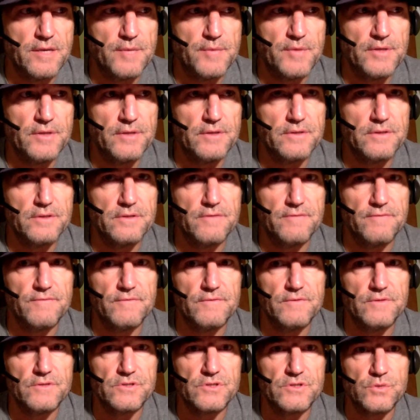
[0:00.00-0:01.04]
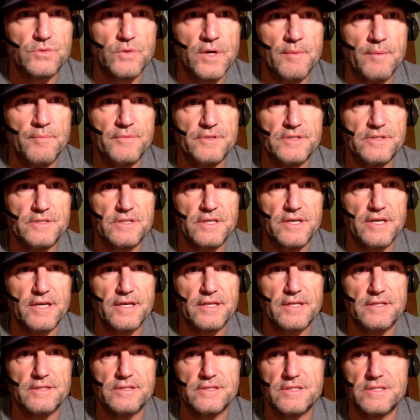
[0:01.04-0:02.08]
I mean, the swim is like
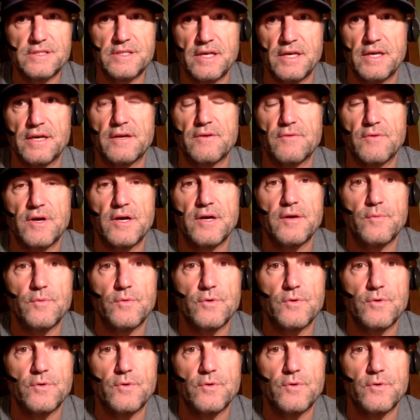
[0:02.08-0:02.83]
this thing, right?